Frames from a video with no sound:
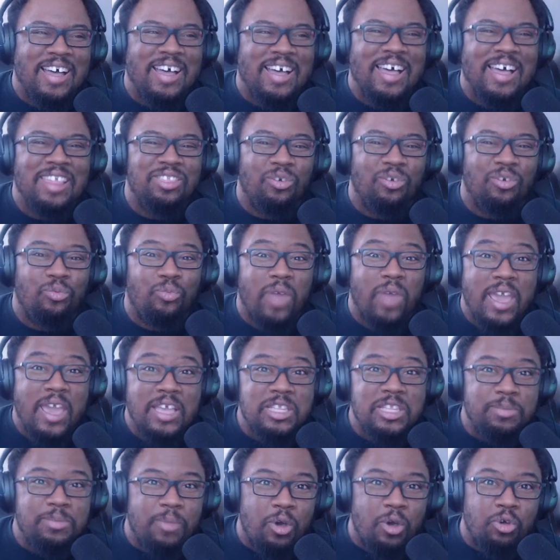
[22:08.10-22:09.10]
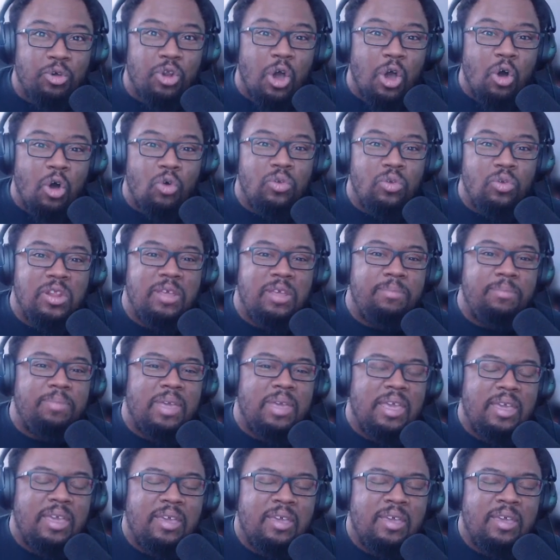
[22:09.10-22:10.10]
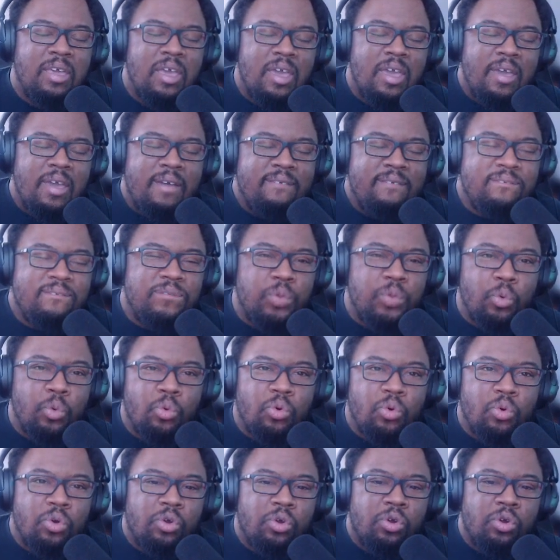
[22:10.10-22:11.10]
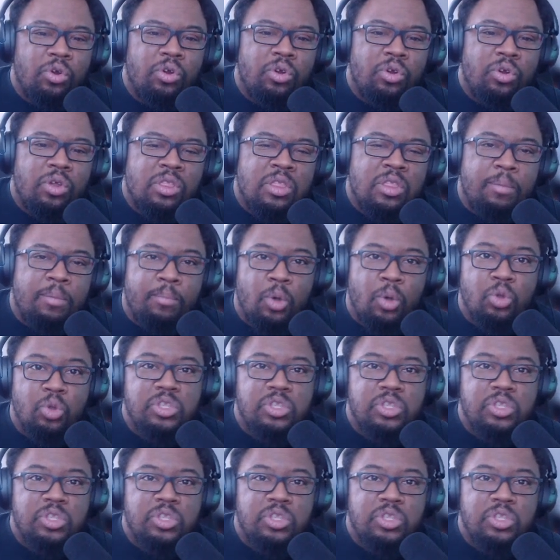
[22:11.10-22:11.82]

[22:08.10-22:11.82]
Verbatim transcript: uh, the ranked mode only be for the